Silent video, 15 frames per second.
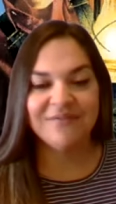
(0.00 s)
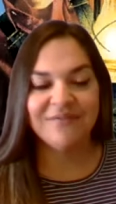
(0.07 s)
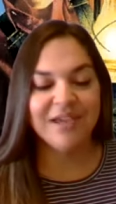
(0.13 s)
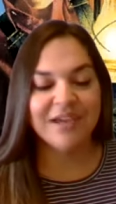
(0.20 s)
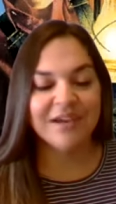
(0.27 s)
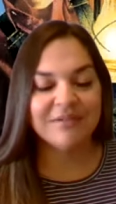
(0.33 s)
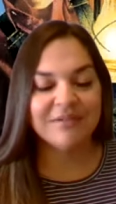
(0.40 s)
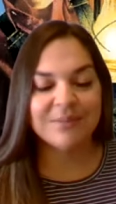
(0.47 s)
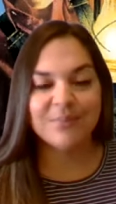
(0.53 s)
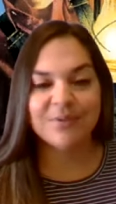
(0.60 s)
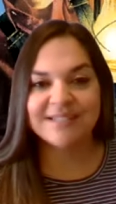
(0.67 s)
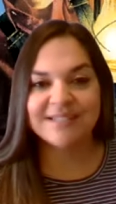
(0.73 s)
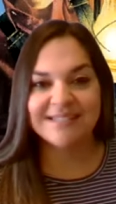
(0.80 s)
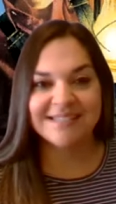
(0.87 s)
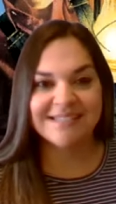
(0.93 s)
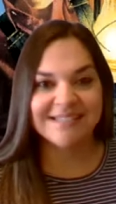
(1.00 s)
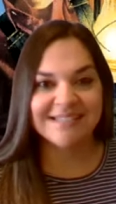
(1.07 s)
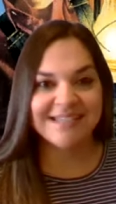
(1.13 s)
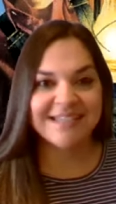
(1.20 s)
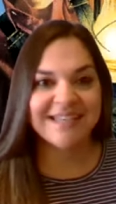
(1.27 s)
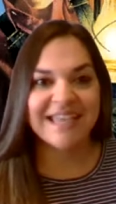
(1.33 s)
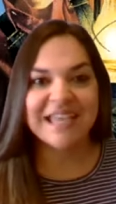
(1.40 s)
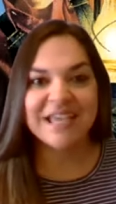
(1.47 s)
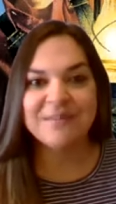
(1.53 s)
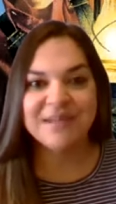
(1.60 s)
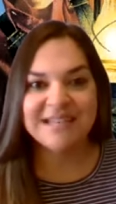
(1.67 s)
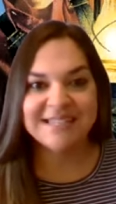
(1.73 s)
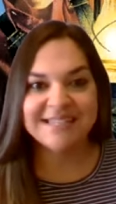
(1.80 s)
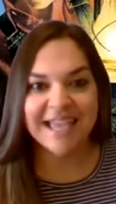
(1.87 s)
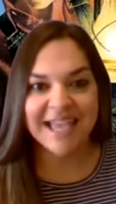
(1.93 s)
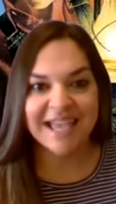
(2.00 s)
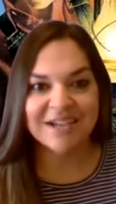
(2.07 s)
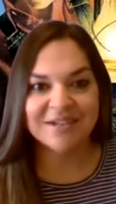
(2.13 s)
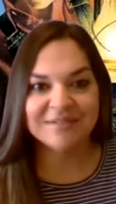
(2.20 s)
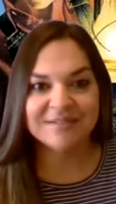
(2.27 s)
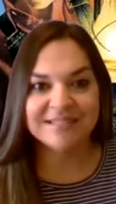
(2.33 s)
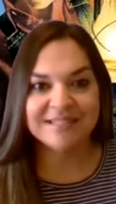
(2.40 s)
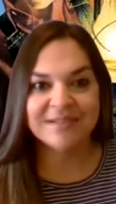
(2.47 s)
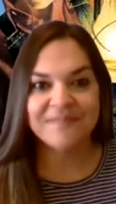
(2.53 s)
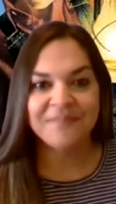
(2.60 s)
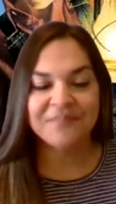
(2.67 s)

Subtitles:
very persistent, him and his hounds.